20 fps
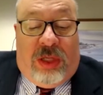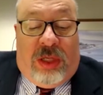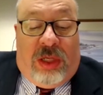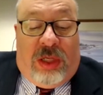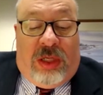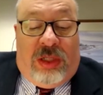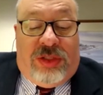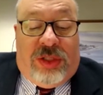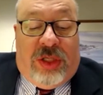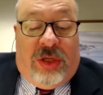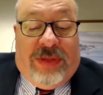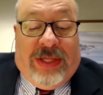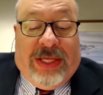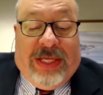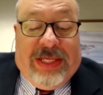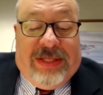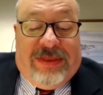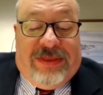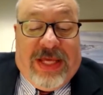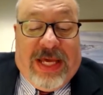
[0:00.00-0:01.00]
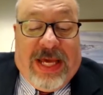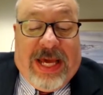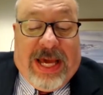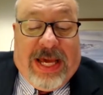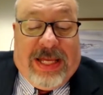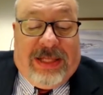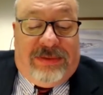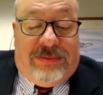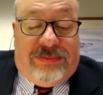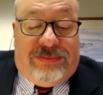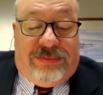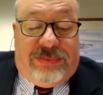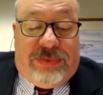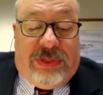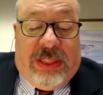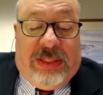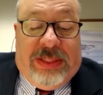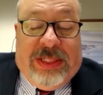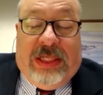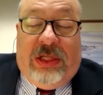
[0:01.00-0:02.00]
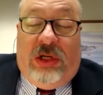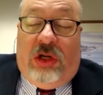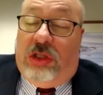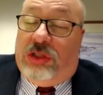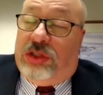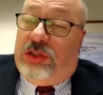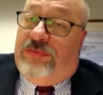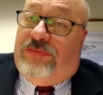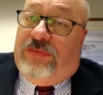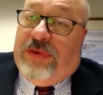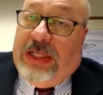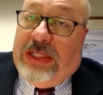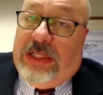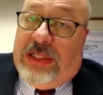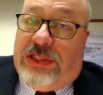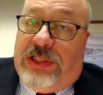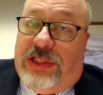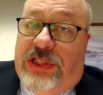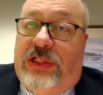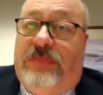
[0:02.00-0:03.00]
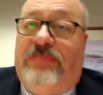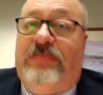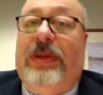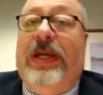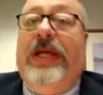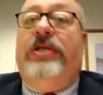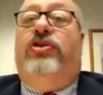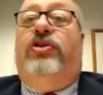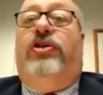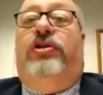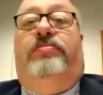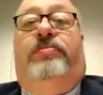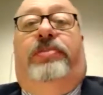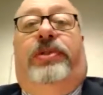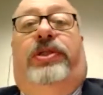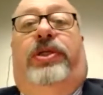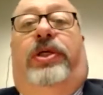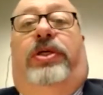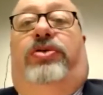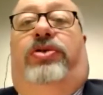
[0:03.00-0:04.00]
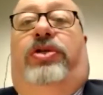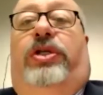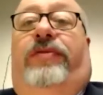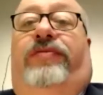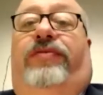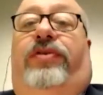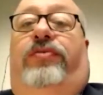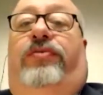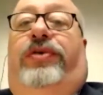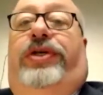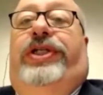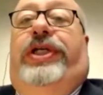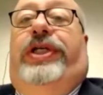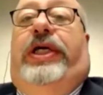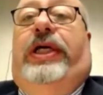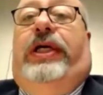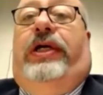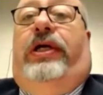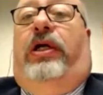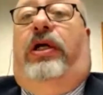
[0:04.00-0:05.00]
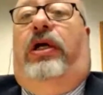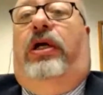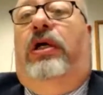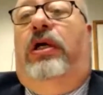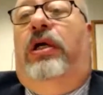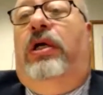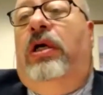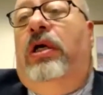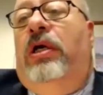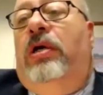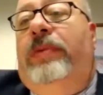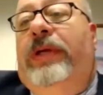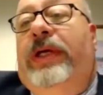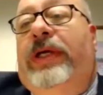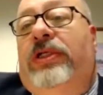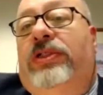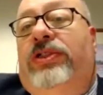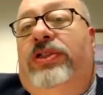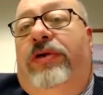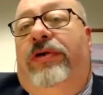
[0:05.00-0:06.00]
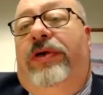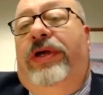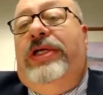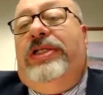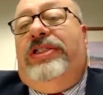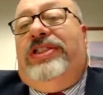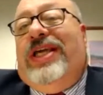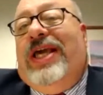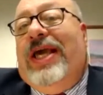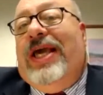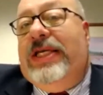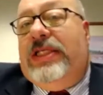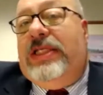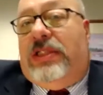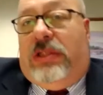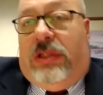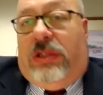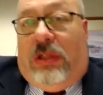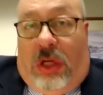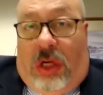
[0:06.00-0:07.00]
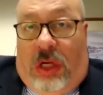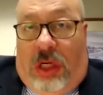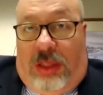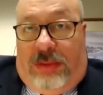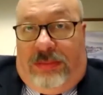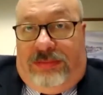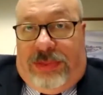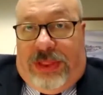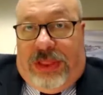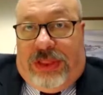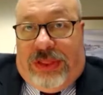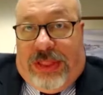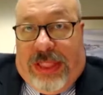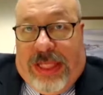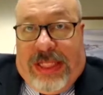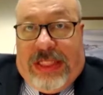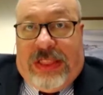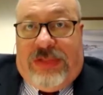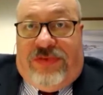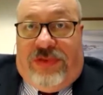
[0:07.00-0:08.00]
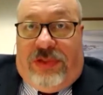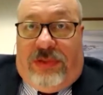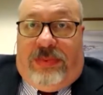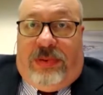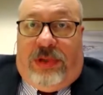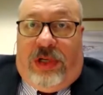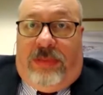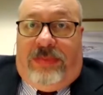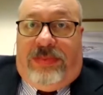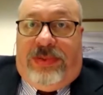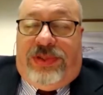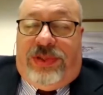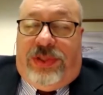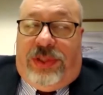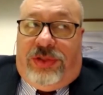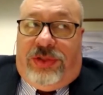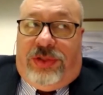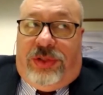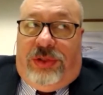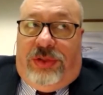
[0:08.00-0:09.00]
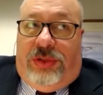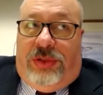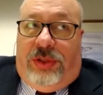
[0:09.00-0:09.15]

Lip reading: So they get that, and they can also file a suspension petition if you retire, because there is case law that stands for the proposition